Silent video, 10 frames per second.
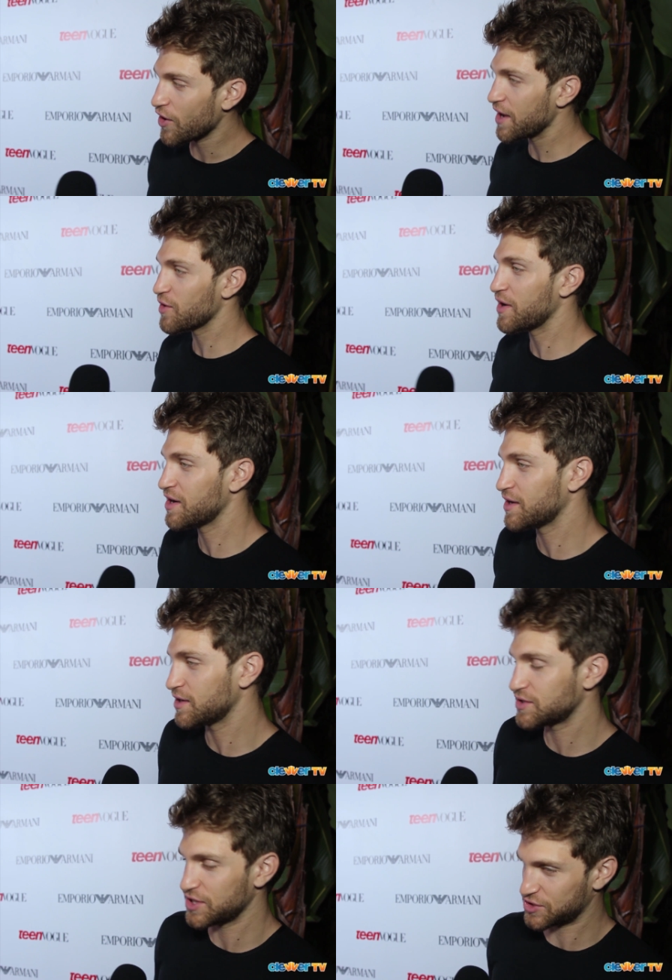Okay, you ready
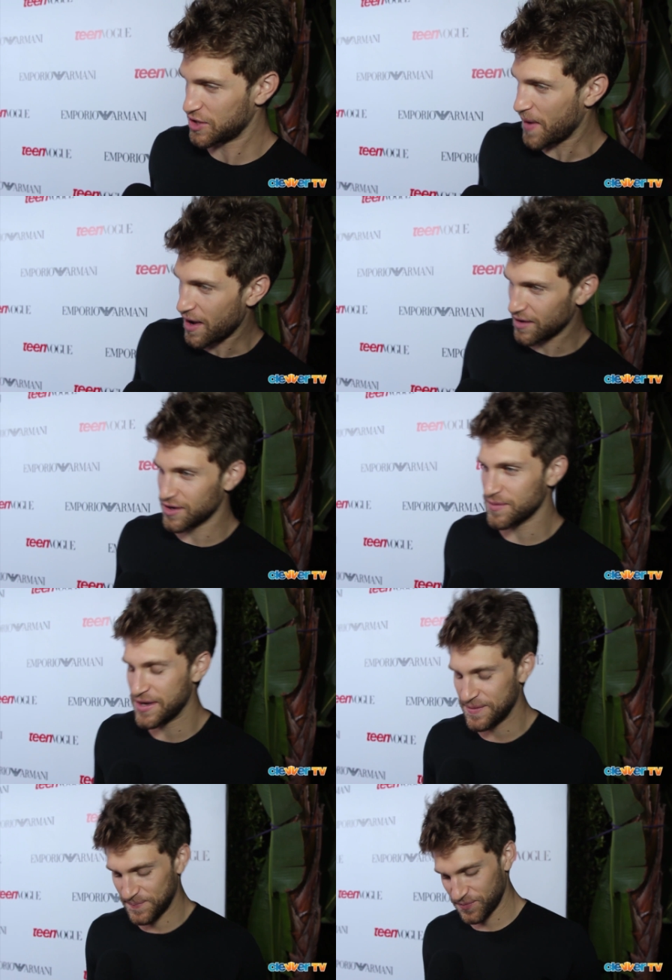to, to trip out a little
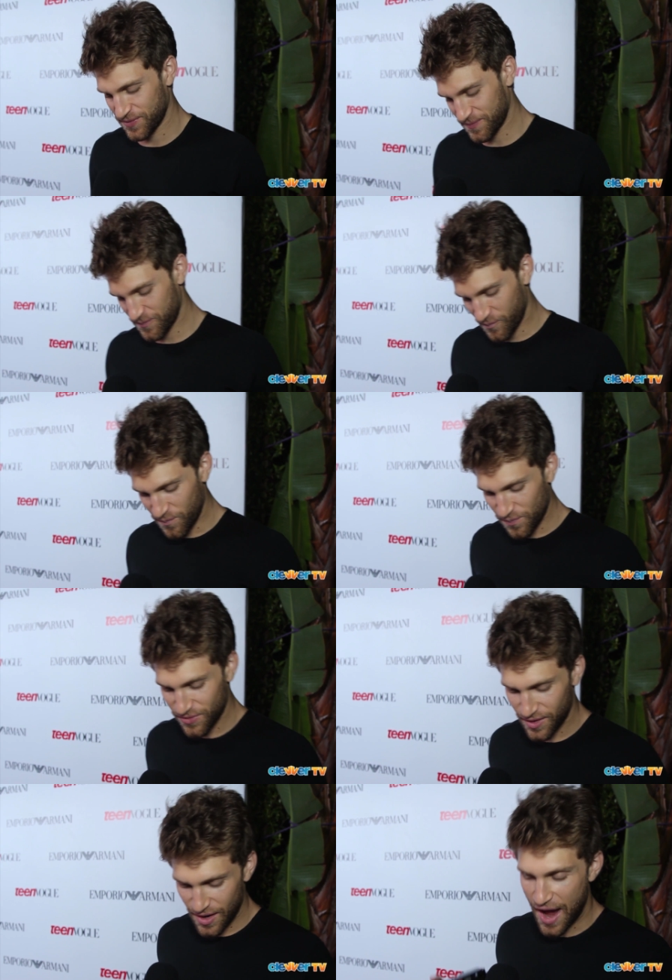bit? I want to trip out.
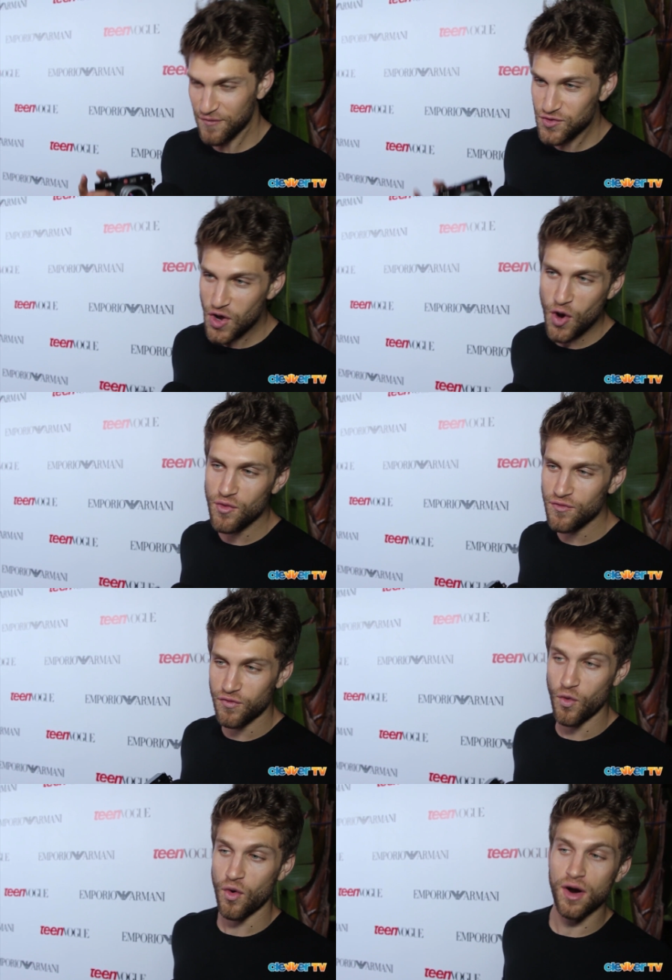I've known
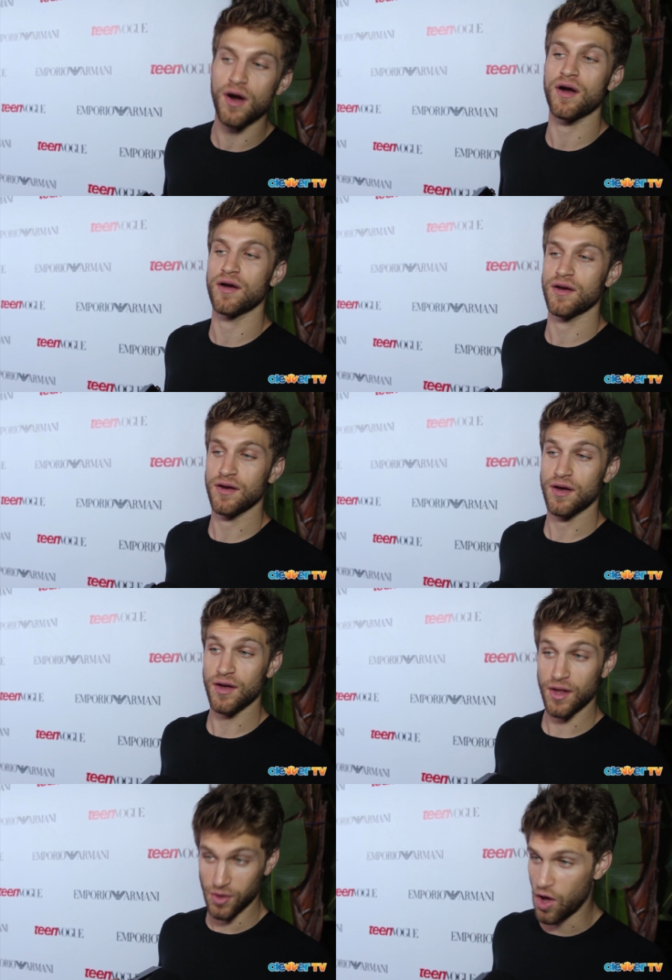for
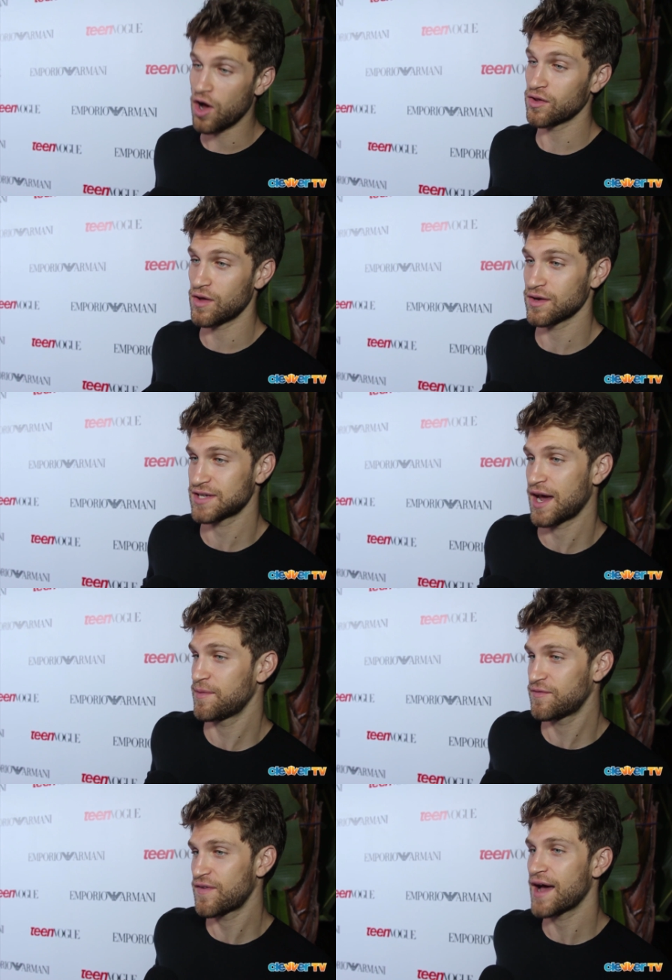a long, long
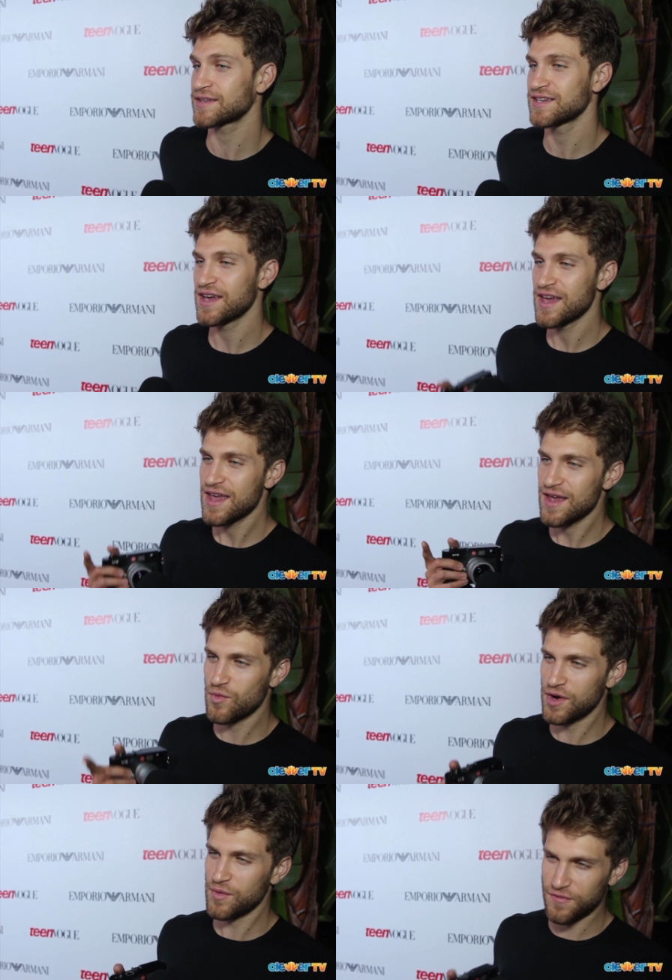time. In fact,
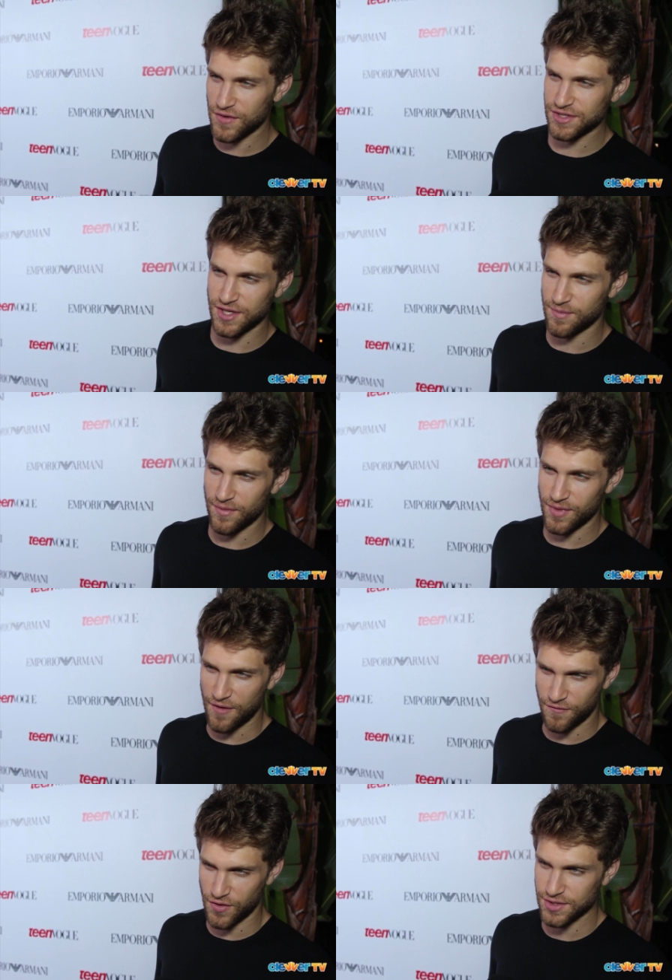when we first did
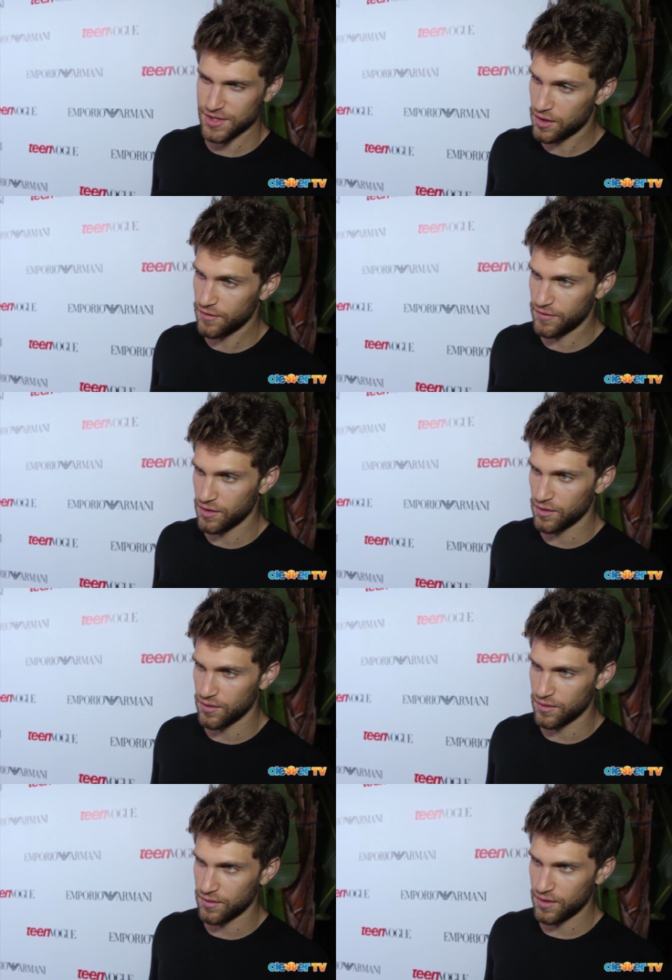that first interview
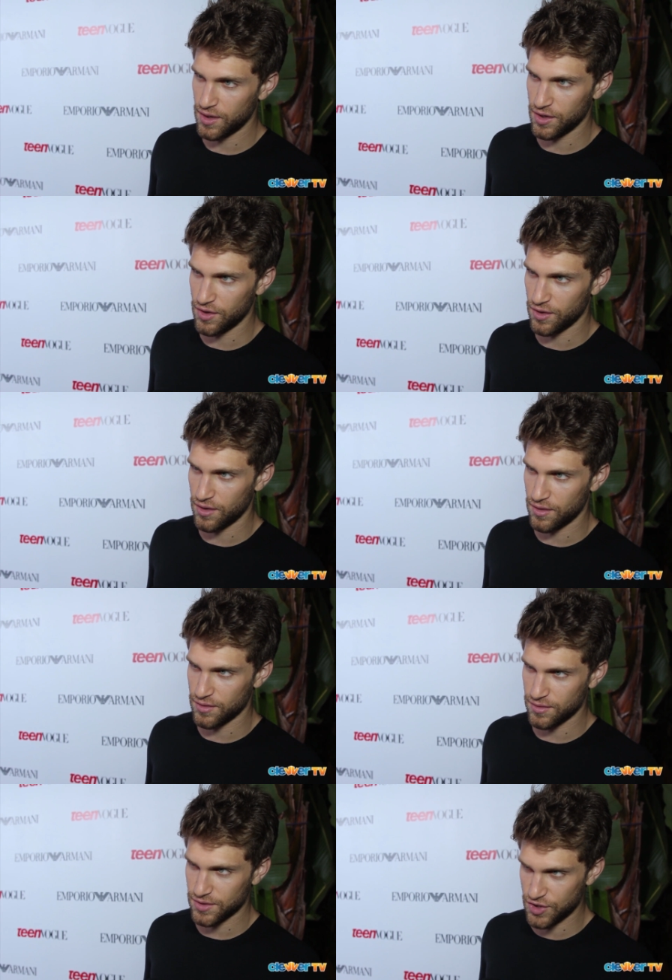yeah. in your
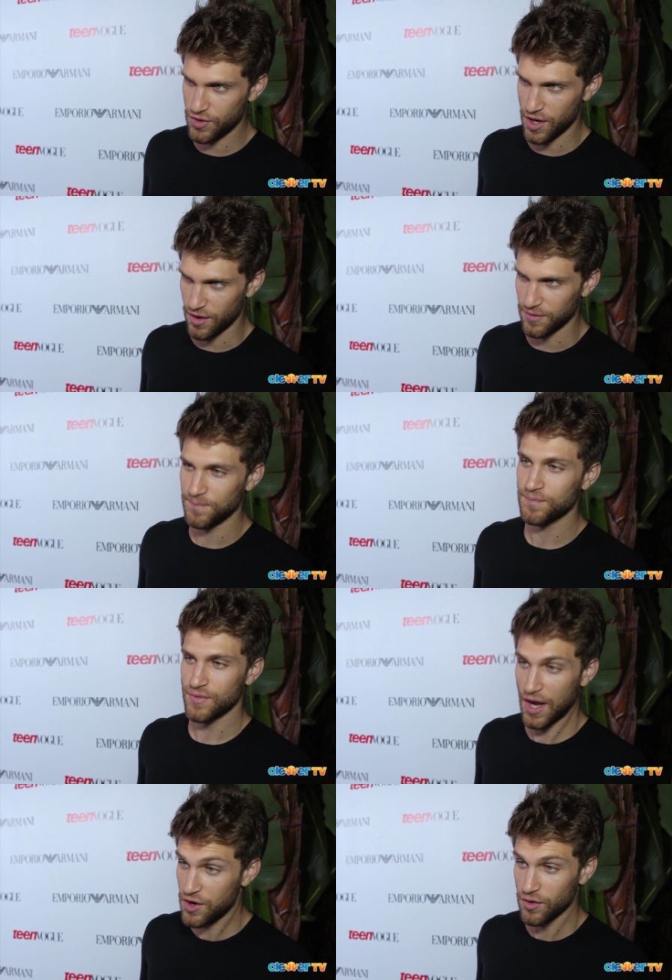studio,
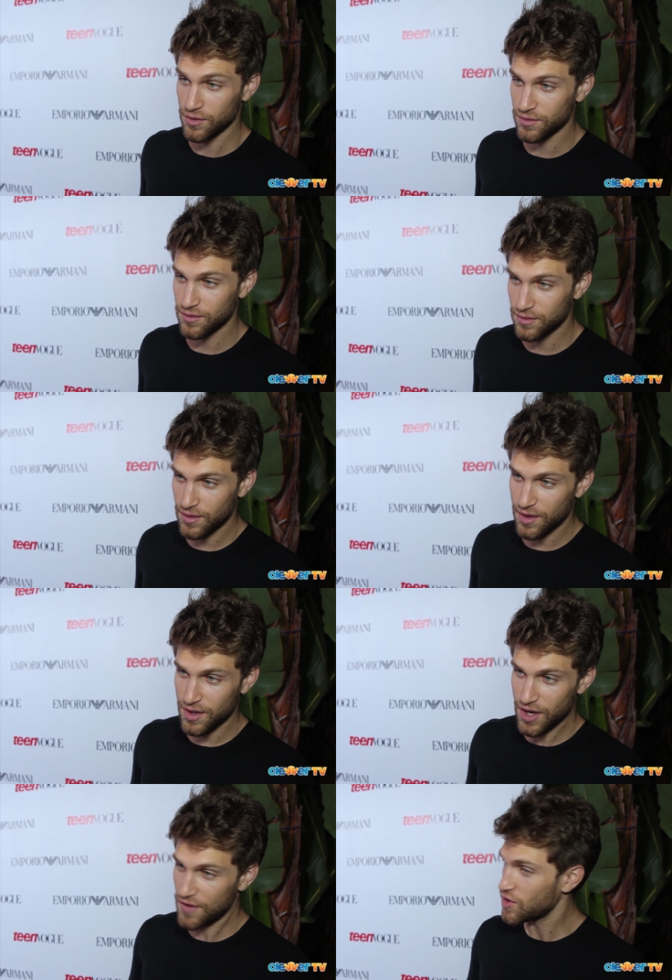I knew.
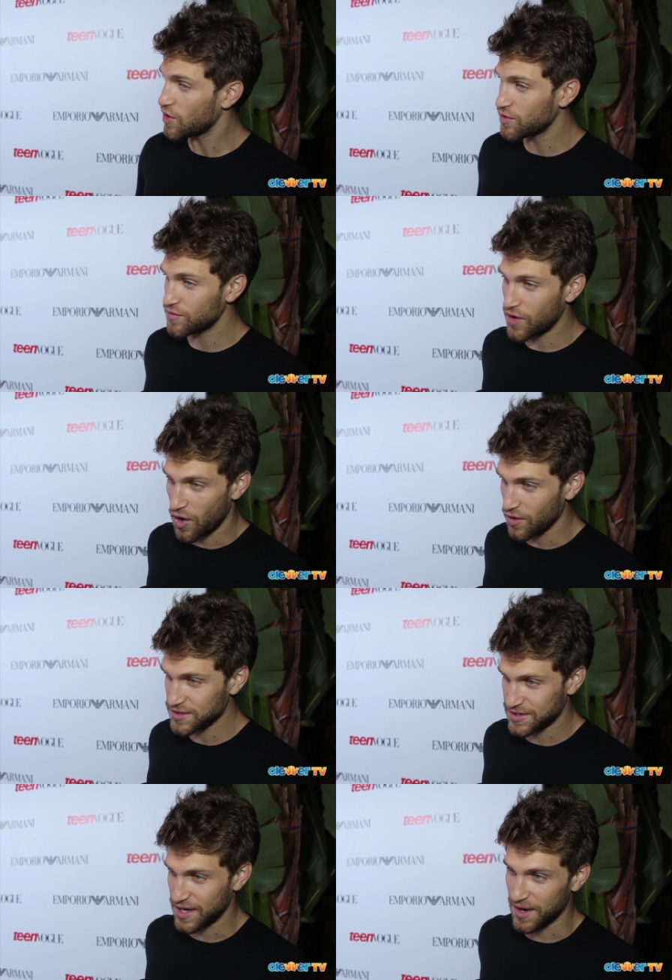I've known all
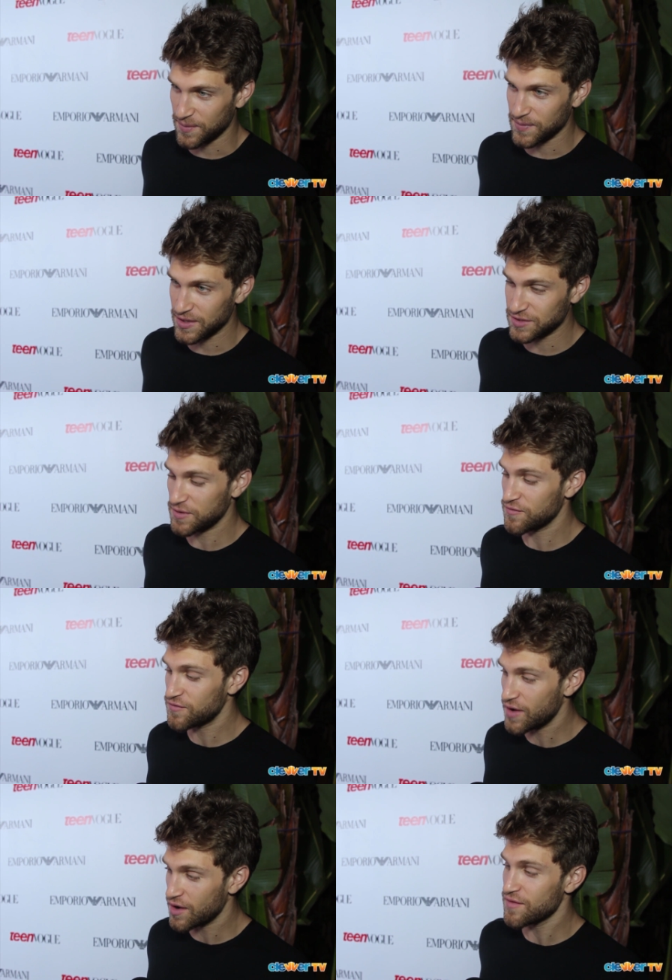this time. It's been
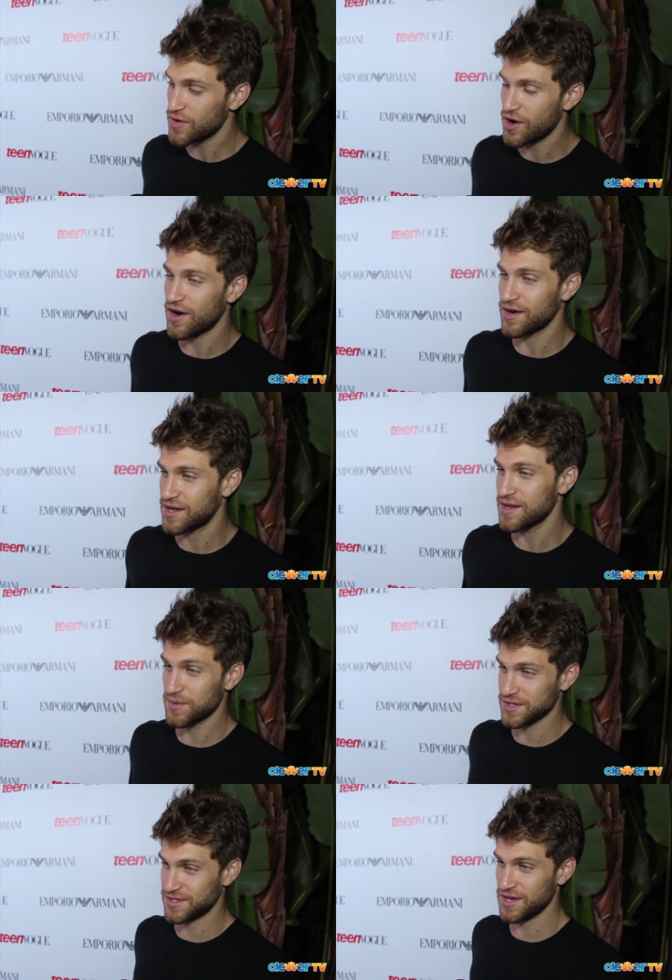very, very hard to keep
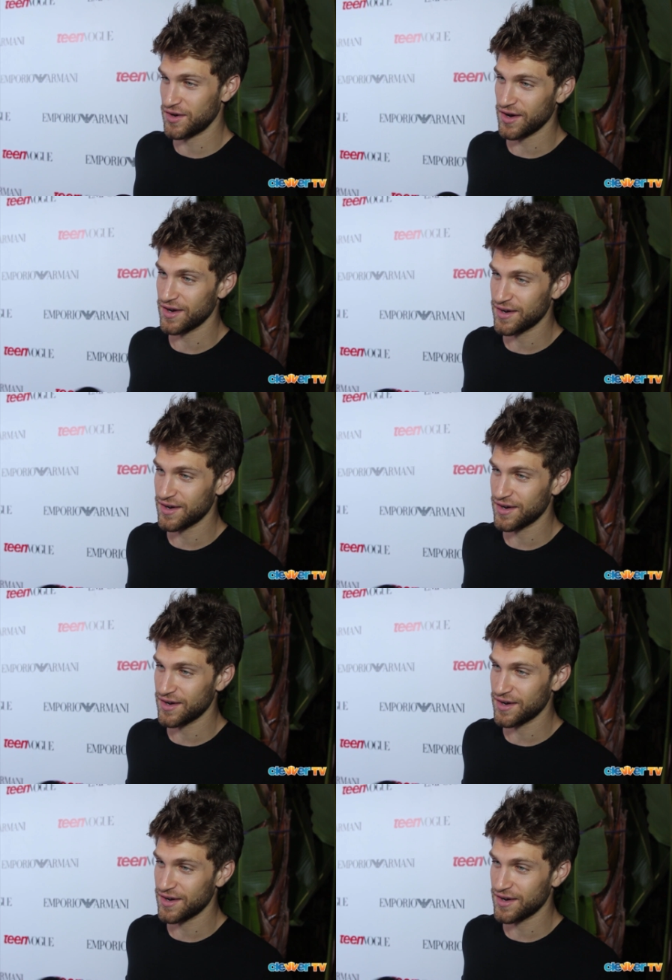this secret. Did you